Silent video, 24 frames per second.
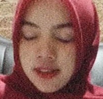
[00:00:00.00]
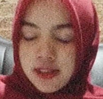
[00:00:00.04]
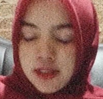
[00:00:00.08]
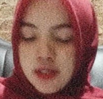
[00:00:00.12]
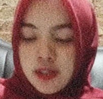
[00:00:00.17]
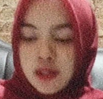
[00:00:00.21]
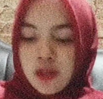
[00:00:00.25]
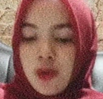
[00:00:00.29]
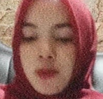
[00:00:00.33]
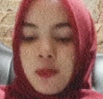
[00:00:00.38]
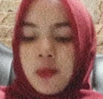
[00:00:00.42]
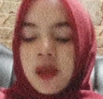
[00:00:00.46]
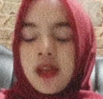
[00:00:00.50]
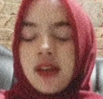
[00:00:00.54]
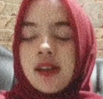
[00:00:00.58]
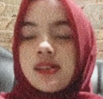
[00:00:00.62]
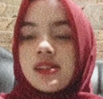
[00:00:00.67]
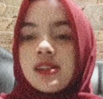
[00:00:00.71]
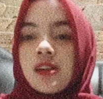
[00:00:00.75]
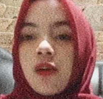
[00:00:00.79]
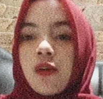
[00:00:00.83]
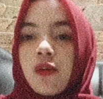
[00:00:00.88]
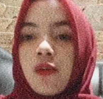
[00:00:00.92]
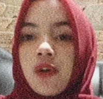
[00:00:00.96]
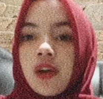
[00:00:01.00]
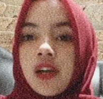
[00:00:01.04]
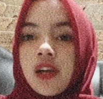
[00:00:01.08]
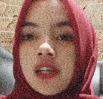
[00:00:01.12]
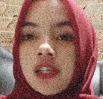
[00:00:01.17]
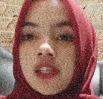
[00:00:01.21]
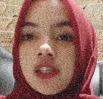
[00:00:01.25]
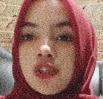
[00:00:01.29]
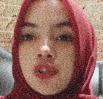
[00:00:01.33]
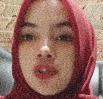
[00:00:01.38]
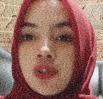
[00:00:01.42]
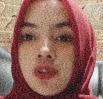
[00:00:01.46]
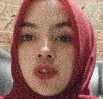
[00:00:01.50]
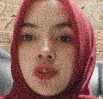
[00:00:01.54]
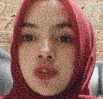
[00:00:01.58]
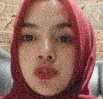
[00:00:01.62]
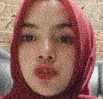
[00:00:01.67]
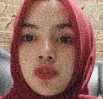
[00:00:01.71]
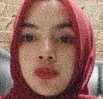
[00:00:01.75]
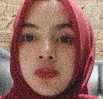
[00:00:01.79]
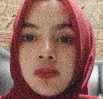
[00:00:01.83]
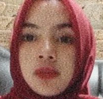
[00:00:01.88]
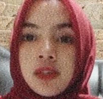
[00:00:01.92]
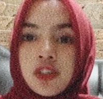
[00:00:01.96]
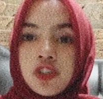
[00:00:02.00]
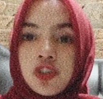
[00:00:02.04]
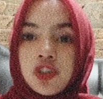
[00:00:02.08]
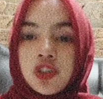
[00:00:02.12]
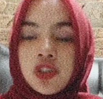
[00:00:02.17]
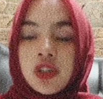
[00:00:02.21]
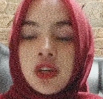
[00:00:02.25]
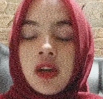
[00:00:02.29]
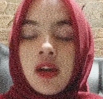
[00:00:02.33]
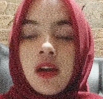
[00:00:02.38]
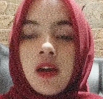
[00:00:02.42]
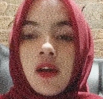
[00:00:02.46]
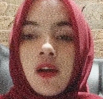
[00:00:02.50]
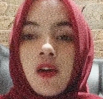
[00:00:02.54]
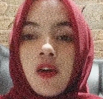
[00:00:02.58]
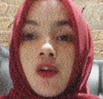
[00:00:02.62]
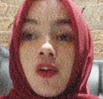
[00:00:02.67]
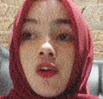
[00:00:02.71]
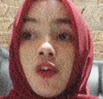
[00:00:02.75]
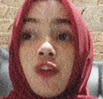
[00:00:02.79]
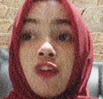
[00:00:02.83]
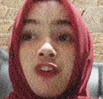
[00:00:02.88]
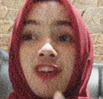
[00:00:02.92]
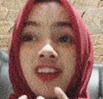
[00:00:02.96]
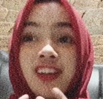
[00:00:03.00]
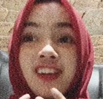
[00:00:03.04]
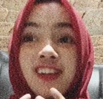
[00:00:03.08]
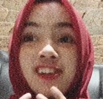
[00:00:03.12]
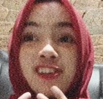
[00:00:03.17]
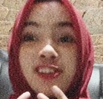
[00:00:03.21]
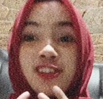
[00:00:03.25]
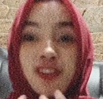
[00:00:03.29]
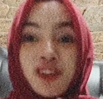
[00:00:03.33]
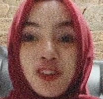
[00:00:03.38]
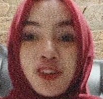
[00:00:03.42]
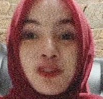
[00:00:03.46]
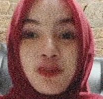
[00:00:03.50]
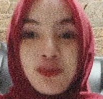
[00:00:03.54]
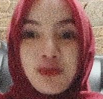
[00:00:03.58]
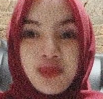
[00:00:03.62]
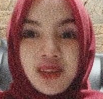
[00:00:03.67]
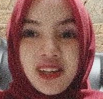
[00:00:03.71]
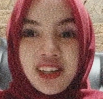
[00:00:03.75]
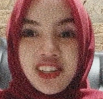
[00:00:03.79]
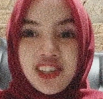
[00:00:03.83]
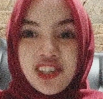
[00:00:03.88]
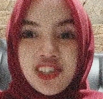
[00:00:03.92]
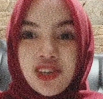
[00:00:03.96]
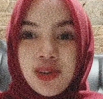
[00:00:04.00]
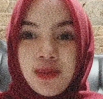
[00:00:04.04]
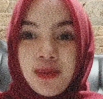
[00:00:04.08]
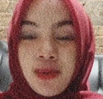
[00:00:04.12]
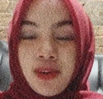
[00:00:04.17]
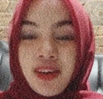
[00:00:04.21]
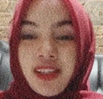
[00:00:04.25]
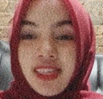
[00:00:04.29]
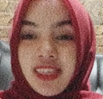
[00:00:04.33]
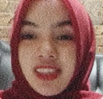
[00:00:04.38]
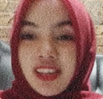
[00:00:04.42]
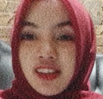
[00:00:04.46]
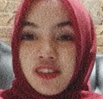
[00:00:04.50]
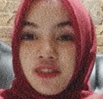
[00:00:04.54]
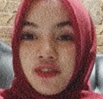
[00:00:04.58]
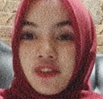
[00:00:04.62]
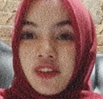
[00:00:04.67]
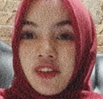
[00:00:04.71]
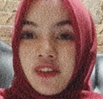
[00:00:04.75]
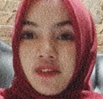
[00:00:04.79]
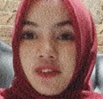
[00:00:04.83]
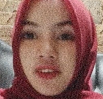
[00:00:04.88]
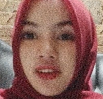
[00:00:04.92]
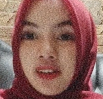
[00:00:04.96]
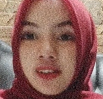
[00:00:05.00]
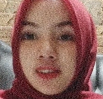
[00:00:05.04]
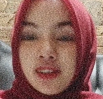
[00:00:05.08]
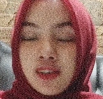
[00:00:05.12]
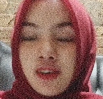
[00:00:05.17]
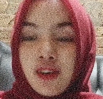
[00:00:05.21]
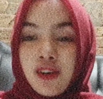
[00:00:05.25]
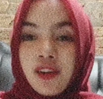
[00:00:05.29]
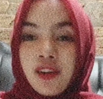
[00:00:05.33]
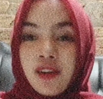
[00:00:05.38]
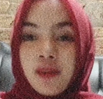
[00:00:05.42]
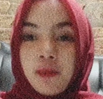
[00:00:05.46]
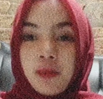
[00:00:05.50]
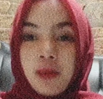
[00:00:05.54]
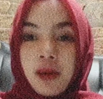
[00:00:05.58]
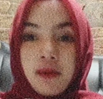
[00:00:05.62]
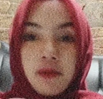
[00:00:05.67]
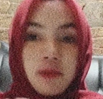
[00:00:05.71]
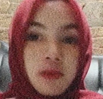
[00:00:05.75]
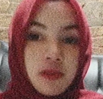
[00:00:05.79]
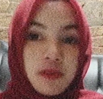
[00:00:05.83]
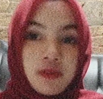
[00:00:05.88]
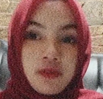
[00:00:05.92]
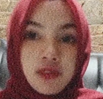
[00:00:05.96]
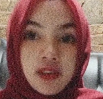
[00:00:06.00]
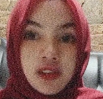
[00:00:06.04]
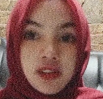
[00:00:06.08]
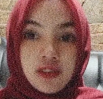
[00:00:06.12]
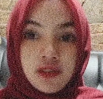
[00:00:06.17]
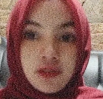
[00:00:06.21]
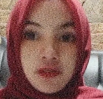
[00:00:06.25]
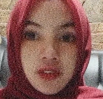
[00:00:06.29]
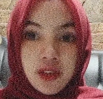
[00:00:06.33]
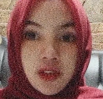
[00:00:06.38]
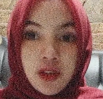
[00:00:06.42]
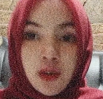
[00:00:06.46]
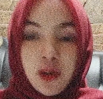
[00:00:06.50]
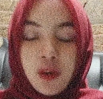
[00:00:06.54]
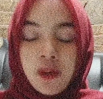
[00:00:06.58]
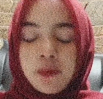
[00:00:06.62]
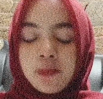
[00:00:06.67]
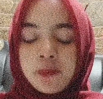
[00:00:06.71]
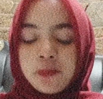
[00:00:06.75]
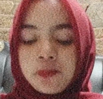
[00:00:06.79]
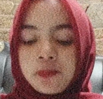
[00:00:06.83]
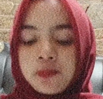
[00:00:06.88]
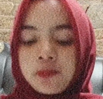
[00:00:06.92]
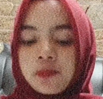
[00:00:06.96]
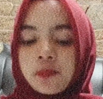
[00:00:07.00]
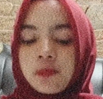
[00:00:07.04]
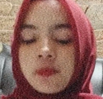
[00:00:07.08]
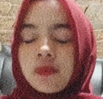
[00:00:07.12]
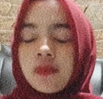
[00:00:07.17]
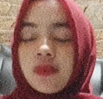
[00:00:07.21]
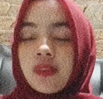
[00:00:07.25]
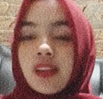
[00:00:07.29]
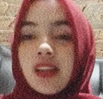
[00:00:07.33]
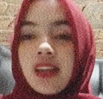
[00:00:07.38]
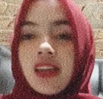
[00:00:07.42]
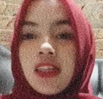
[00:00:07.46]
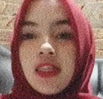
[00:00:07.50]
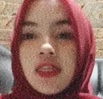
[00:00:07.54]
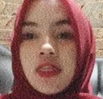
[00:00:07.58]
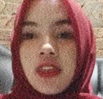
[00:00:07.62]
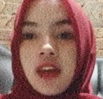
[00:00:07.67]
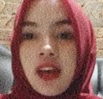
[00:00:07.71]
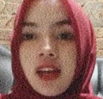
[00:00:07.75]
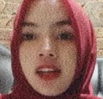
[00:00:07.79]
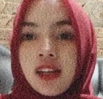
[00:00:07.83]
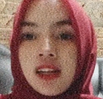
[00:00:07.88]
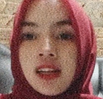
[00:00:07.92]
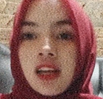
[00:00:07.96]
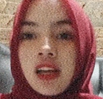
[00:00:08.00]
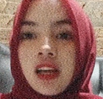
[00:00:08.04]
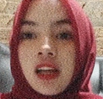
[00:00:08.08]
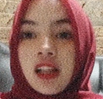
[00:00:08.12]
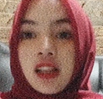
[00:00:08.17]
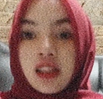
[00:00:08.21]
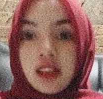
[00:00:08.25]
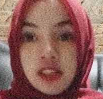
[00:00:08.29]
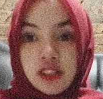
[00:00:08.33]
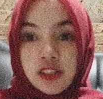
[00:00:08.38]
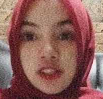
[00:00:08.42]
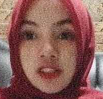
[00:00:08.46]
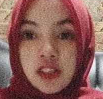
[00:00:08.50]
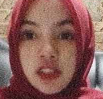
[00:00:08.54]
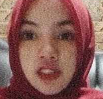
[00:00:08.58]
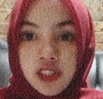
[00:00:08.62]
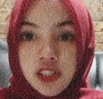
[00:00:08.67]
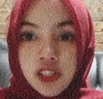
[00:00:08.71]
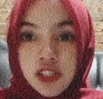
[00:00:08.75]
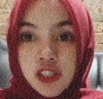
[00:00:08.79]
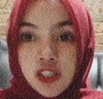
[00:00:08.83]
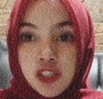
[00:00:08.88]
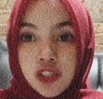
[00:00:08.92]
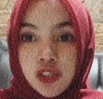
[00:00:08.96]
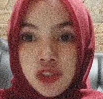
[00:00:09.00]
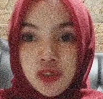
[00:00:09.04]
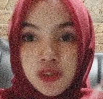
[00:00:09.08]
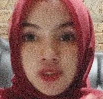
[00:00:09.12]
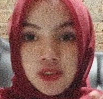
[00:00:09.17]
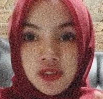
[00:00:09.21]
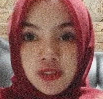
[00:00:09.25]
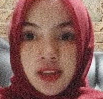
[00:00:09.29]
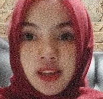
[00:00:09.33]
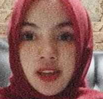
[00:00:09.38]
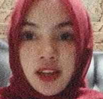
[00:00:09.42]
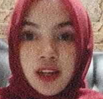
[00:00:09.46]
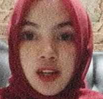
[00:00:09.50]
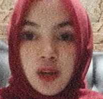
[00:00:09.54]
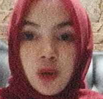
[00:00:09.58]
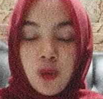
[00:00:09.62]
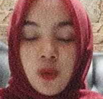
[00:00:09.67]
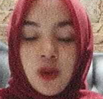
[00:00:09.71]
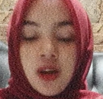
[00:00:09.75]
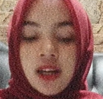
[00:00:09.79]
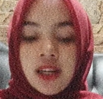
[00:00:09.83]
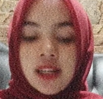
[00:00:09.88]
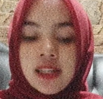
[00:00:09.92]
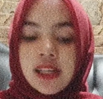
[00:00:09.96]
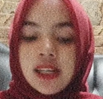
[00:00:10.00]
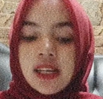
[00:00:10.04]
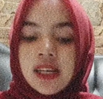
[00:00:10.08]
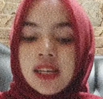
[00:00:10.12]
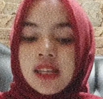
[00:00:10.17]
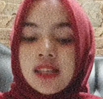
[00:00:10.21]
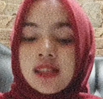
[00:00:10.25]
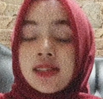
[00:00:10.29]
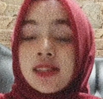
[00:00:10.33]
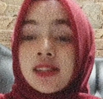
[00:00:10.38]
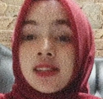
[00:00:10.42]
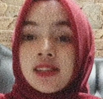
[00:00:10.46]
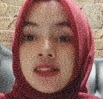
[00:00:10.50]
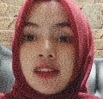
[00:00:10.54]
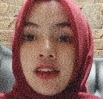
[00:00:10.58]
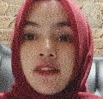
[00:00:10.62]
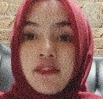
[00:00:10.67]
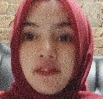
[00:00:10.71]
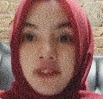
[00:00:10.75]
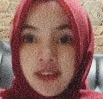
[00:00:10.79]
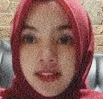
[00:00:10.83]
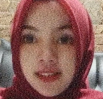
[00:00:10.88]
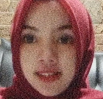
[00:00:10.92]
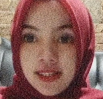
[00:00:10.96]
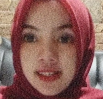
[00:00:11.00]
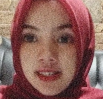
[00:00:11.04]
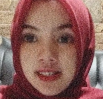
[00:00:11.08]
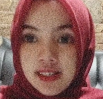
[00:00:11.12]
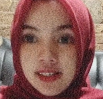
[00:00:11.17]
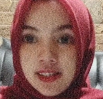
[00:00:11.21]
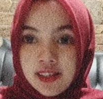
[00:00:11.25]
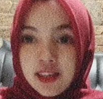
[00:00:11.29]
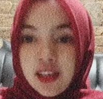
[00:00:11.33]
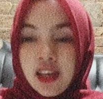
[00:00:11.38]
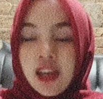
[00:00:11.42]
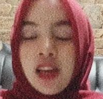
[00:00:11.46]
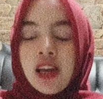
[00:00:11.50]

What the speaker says: So because I already talked too much or already talked much about this prefix on my previous video, then let's continue to the second one, is suffixes.